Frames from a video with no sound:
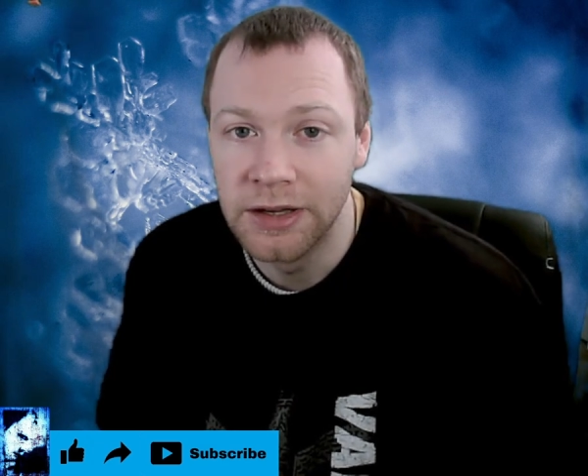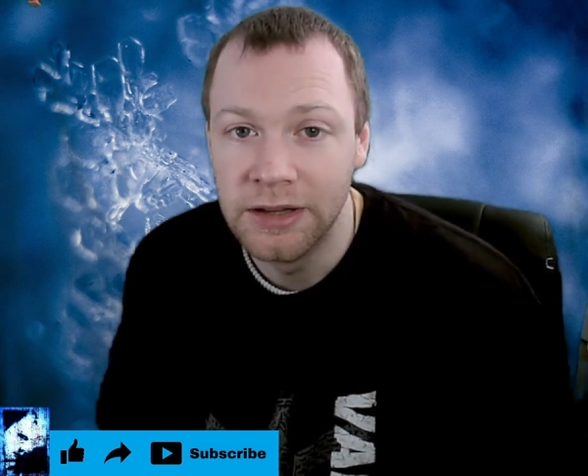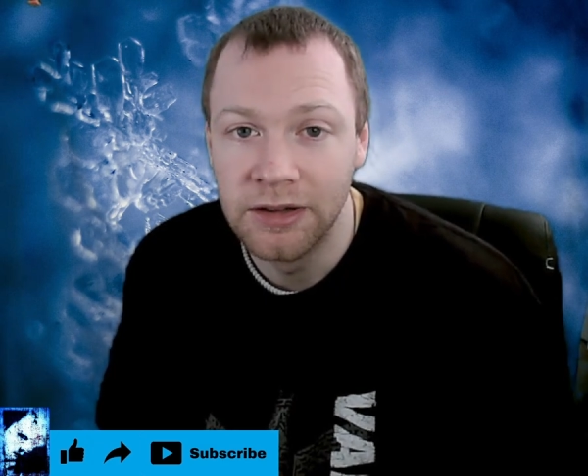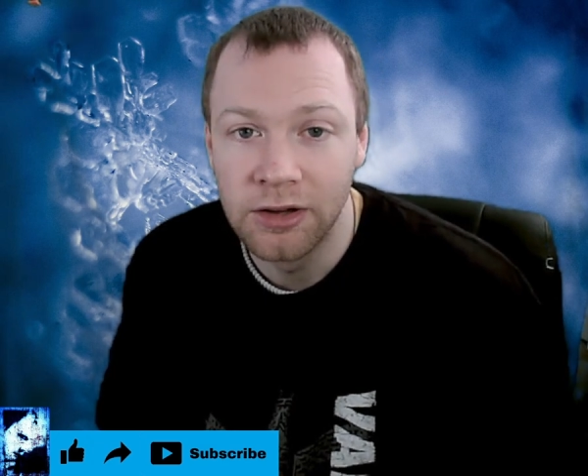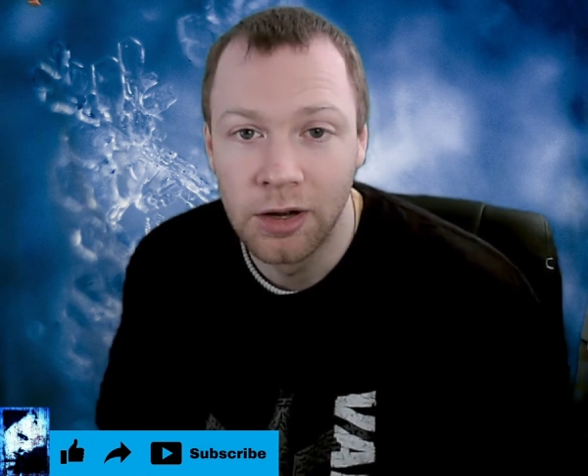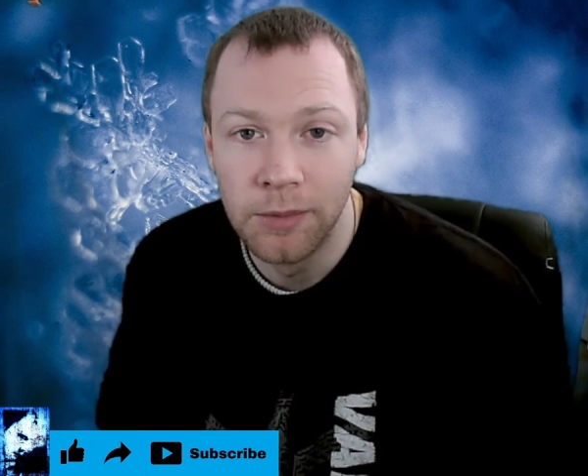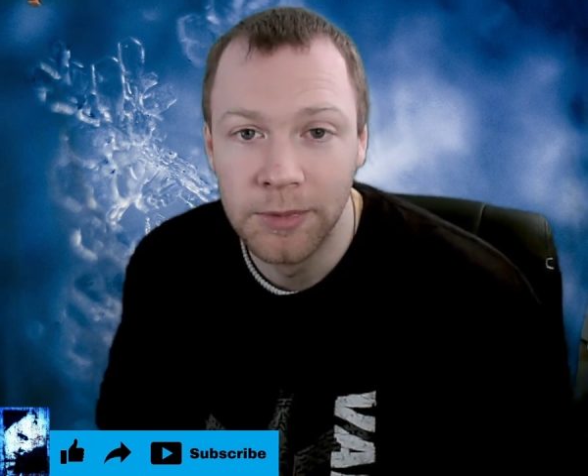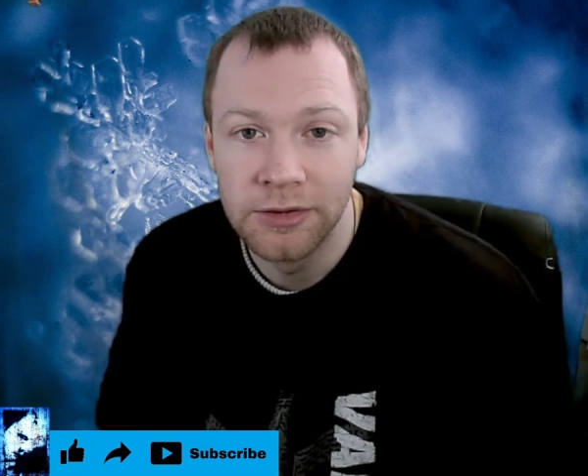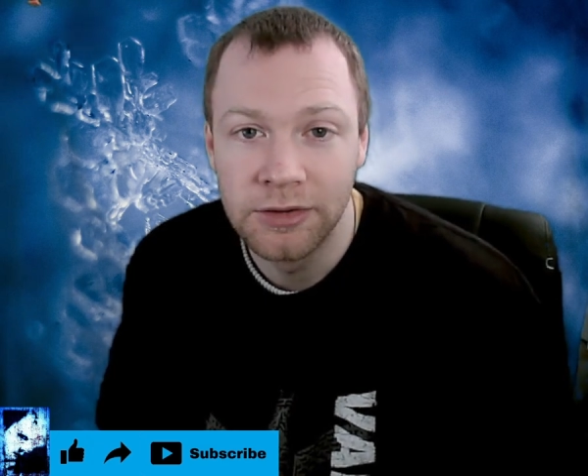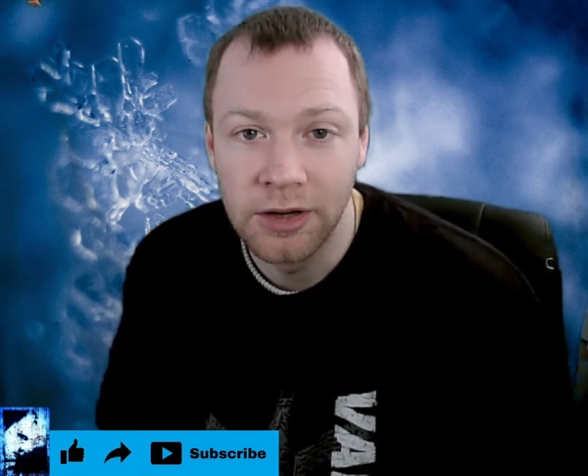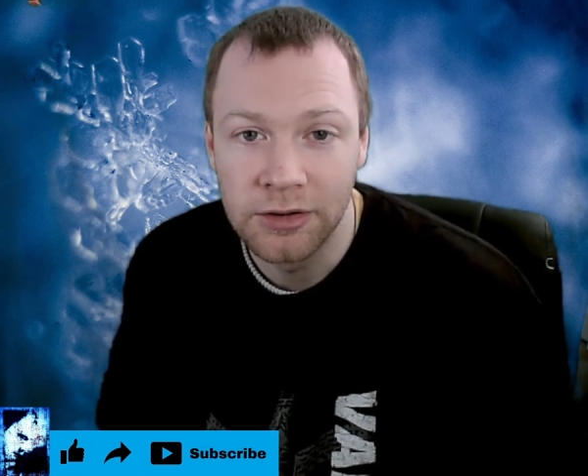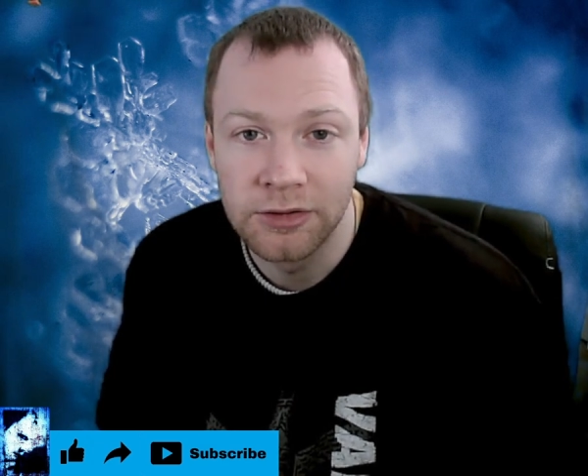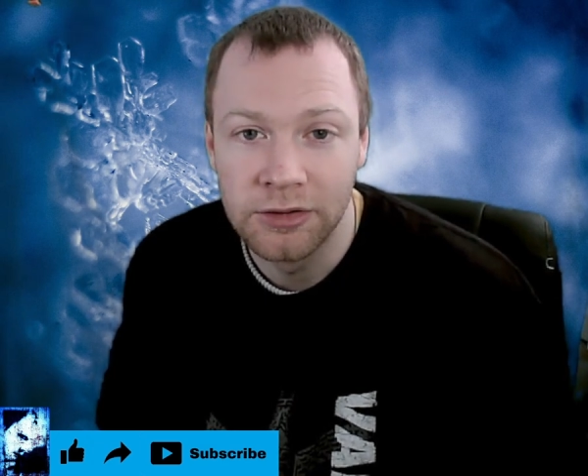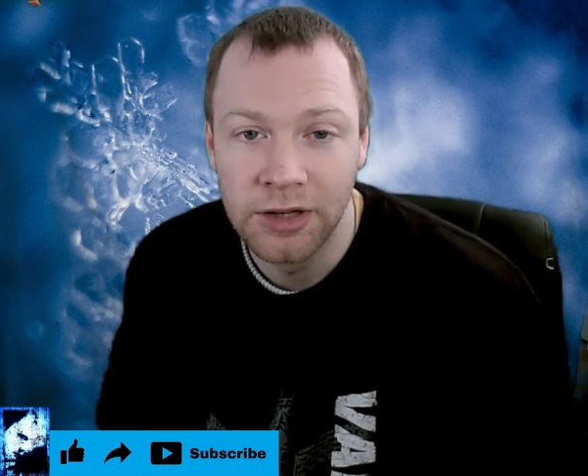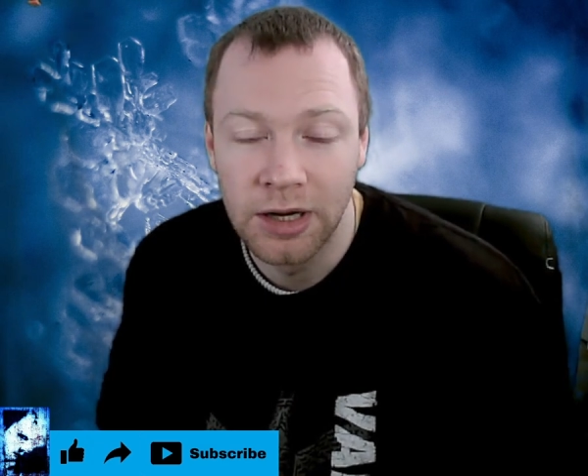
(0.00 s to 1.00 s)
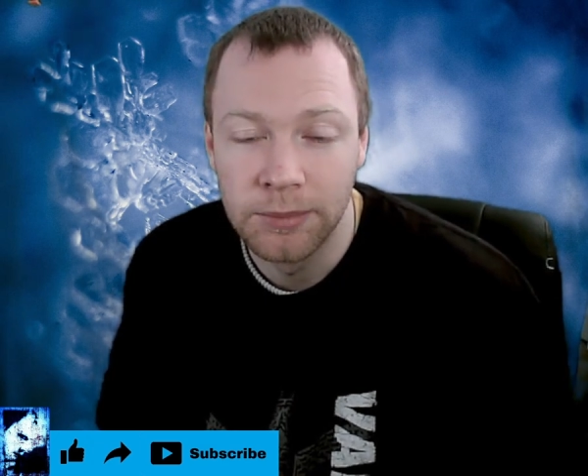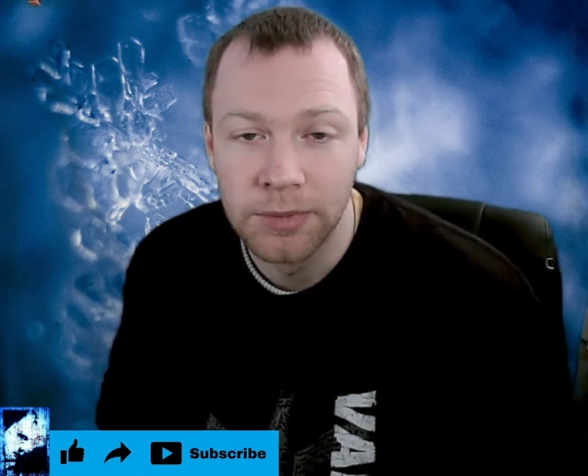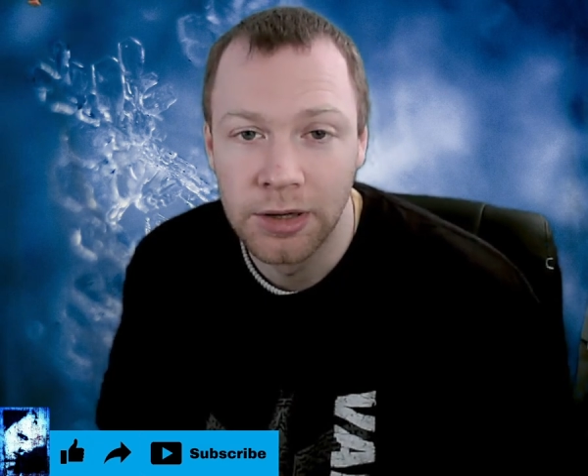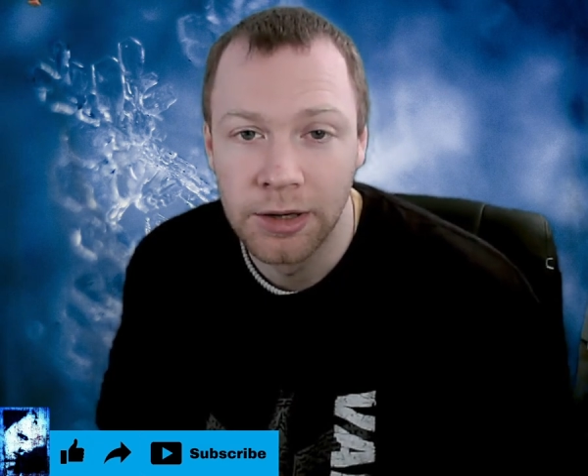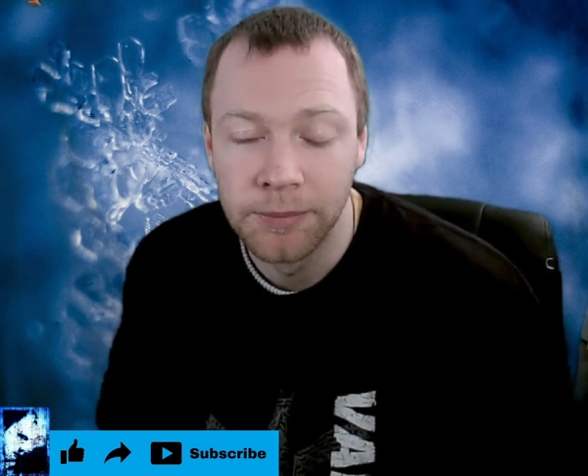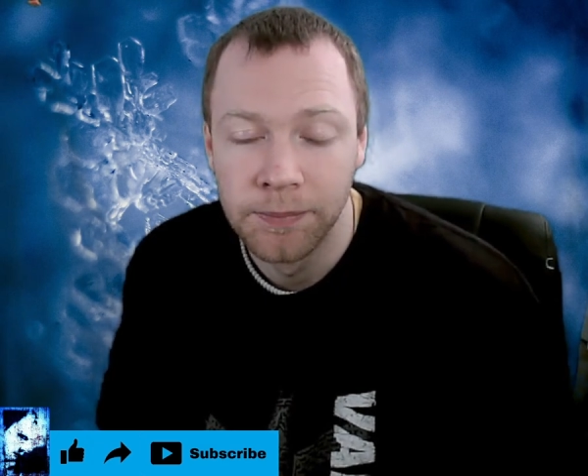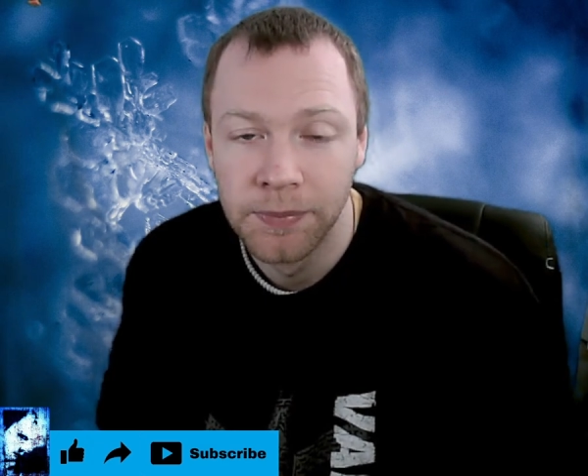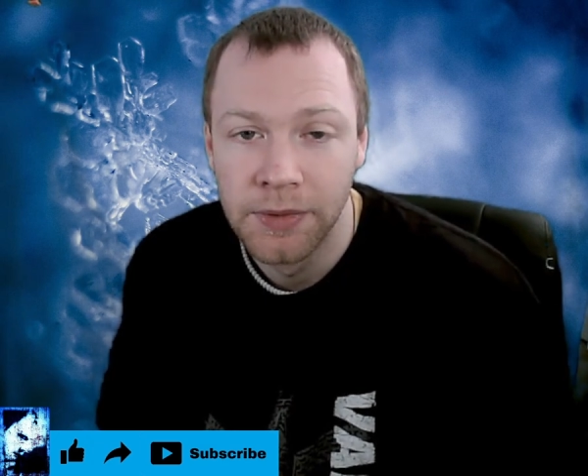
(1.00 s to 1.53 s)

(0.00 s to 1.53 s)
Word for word: in the comments section down below.